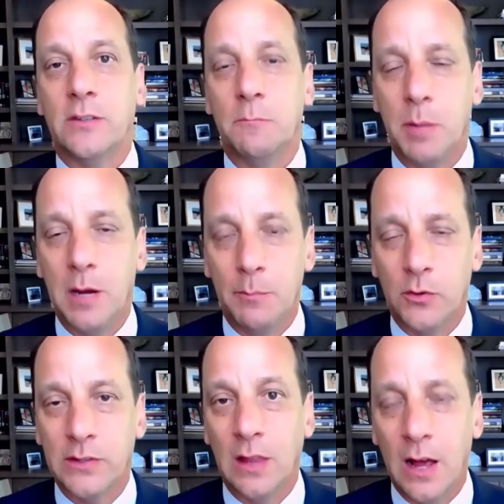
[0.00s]
of people's
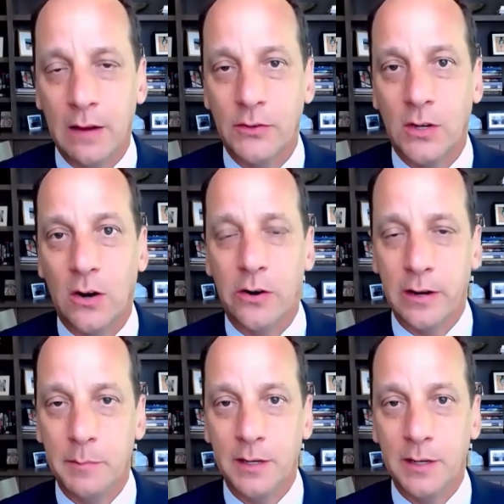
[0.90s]
lives are going to be